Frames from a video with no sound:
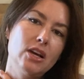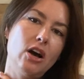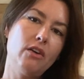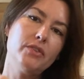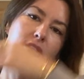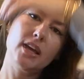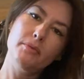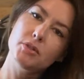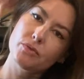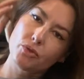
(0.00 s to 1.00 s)

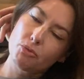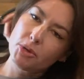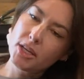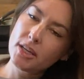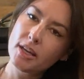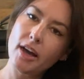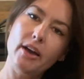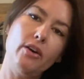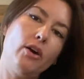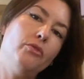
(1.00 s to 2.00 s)
Oftentimes for me,
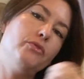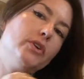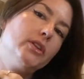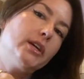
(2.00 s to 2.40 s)
I'll feel